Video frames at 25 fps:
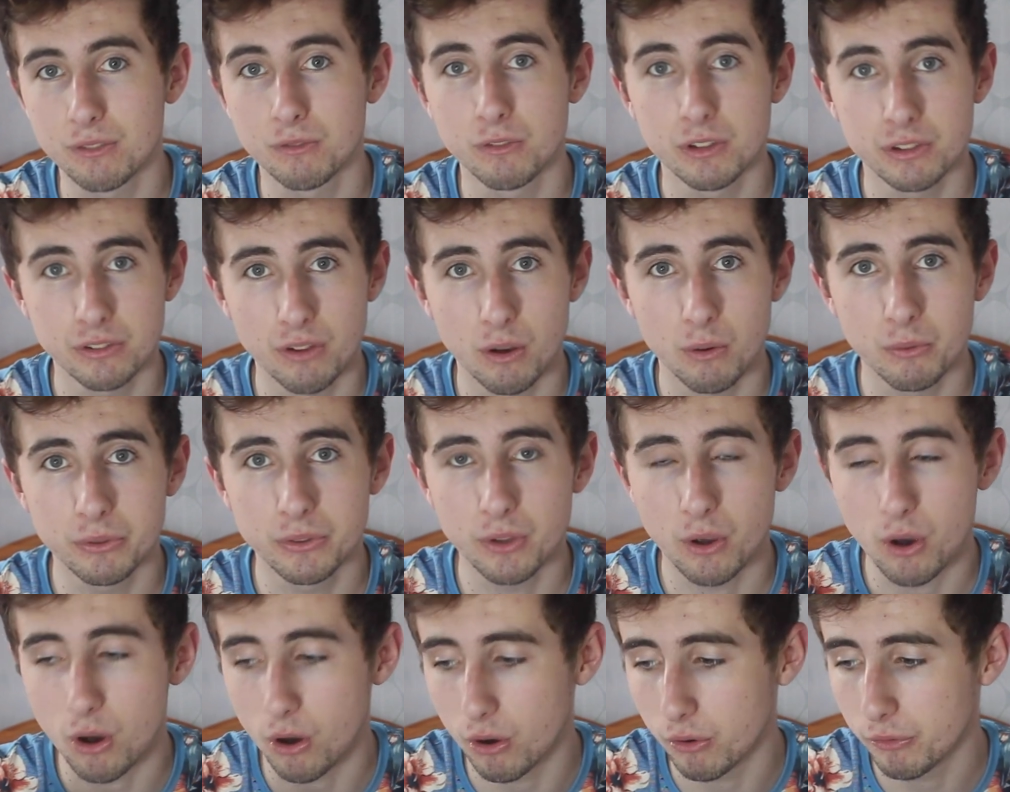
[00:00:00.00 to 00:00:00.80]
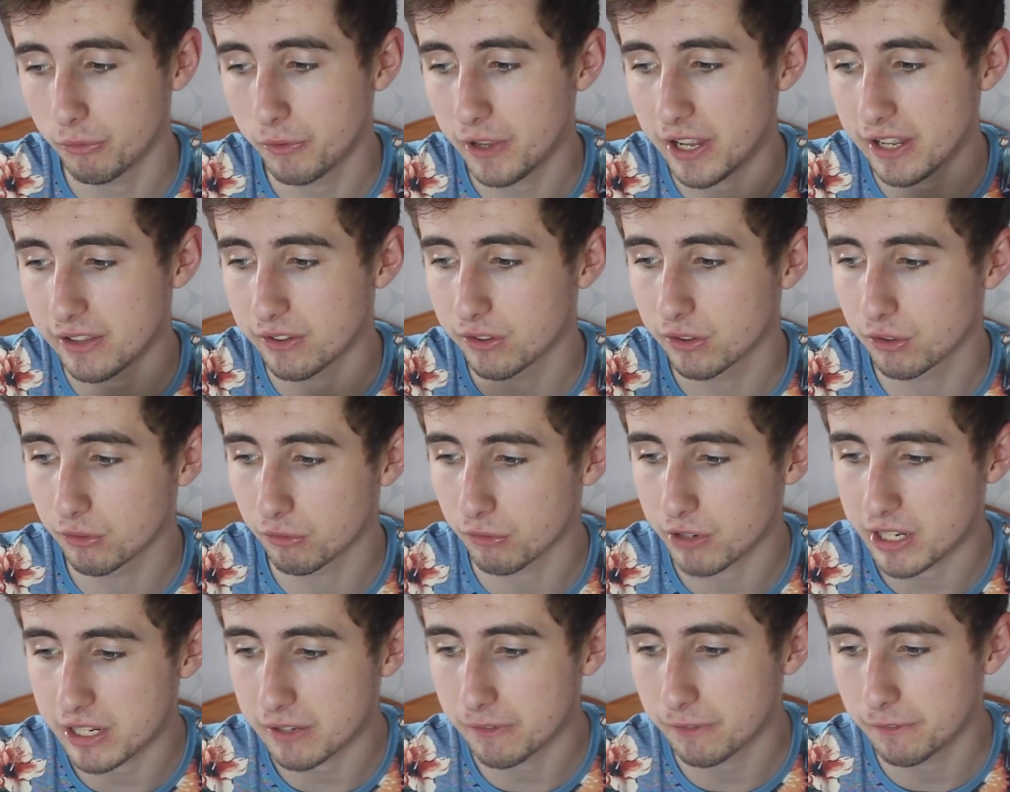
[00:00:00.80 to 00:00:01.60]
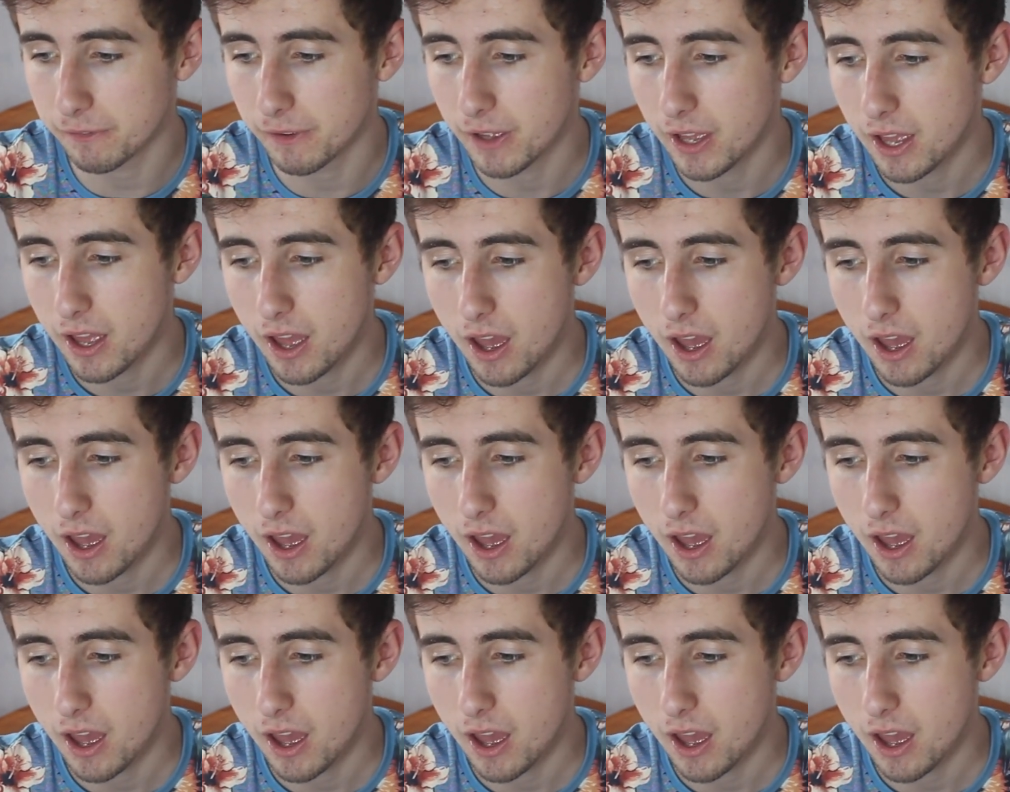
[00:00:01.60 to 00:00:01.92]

a result of his grief.